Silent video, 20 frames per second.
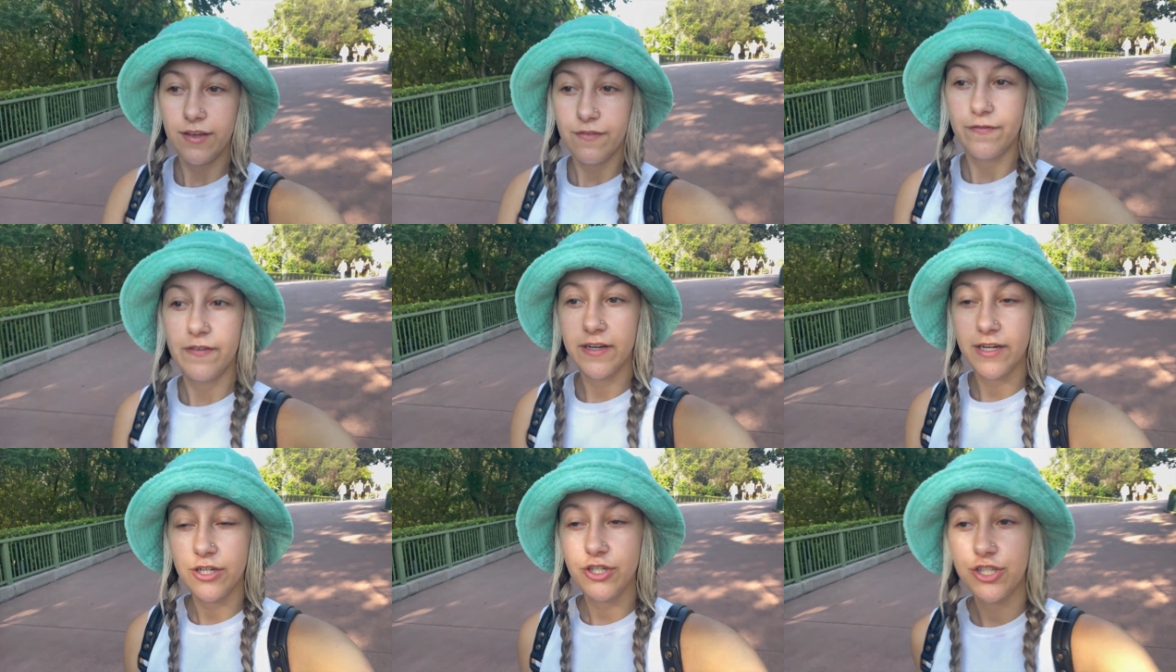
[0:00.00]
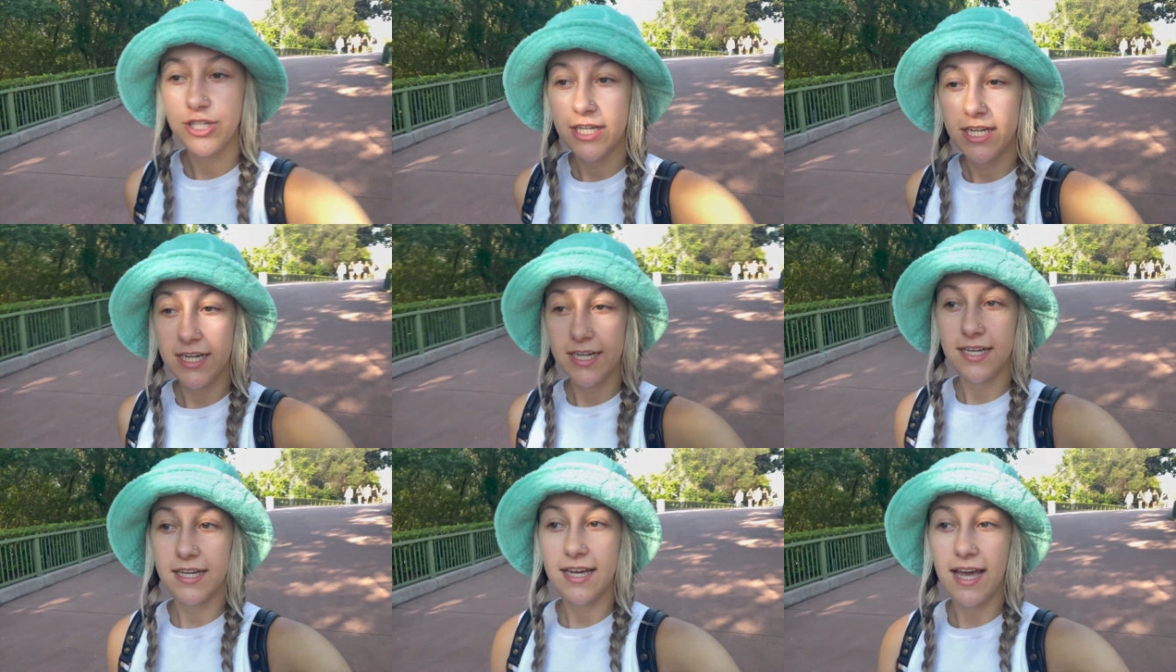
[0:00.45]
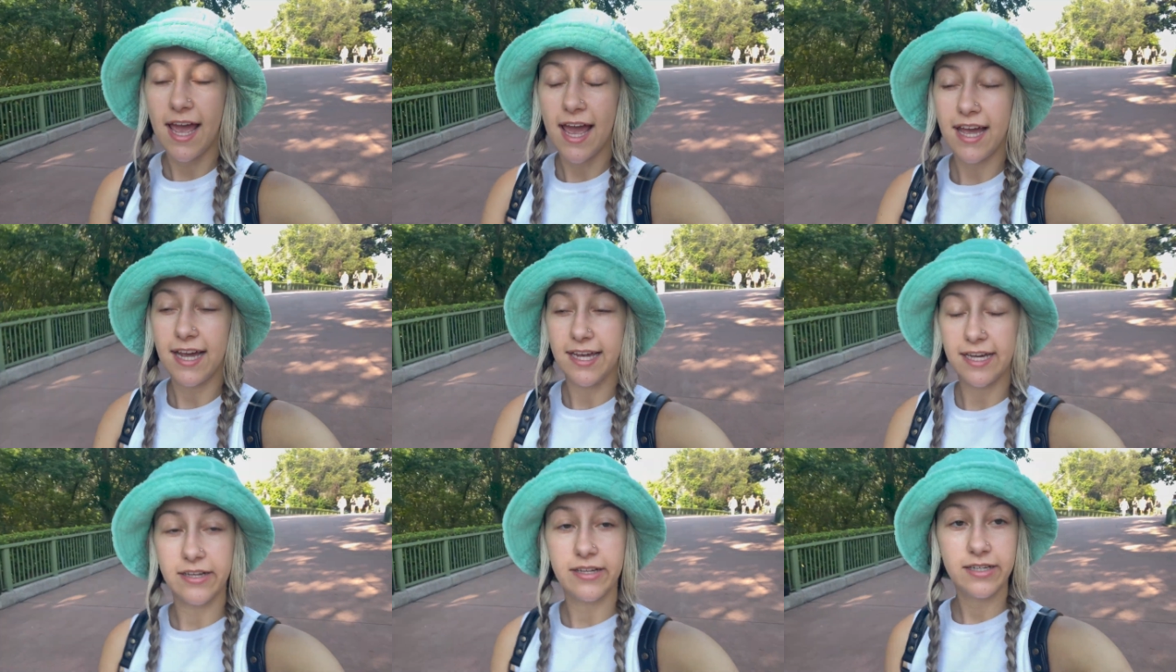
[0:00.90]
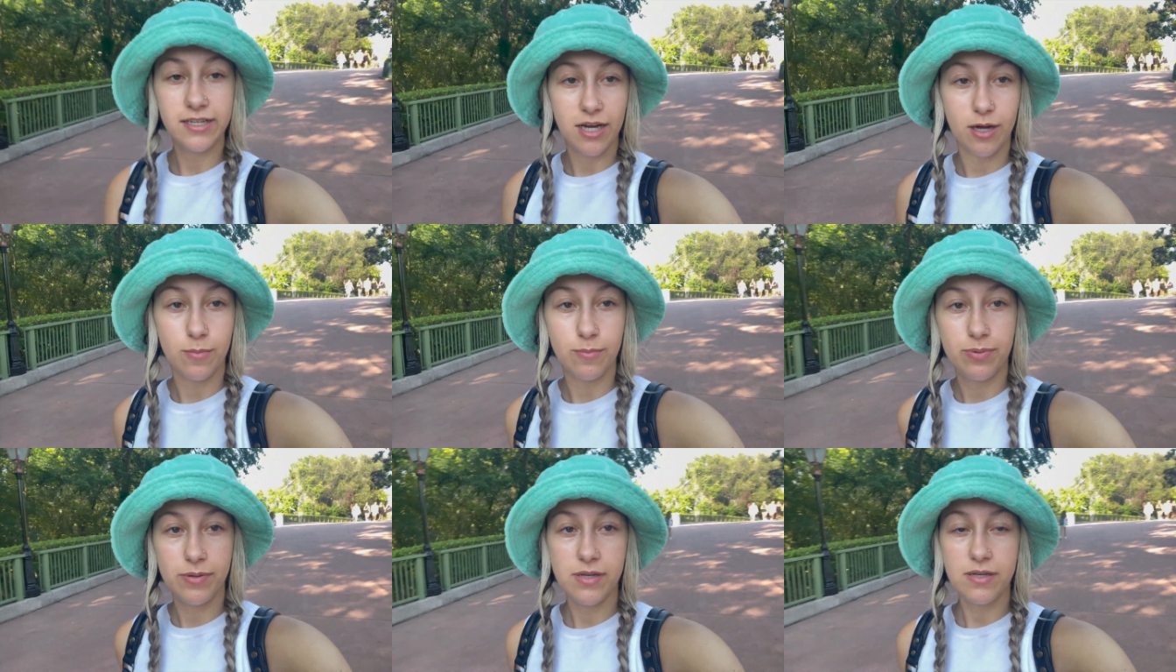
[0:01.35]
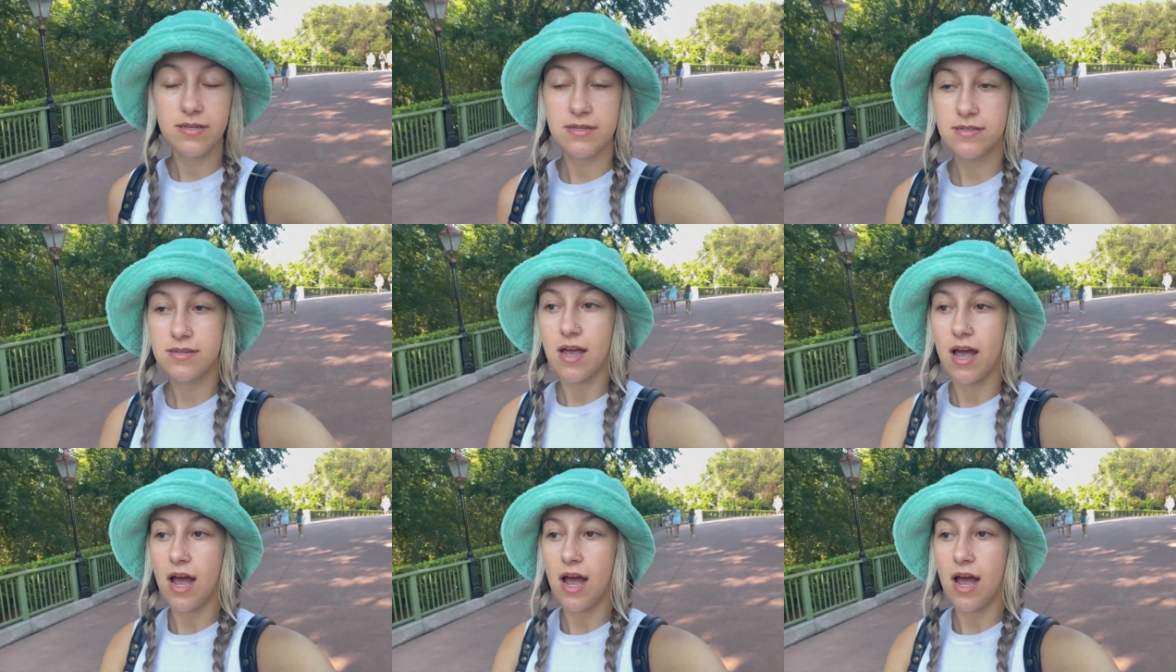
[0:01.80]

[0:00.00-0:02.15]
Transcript: finished eating at Ale and Compass.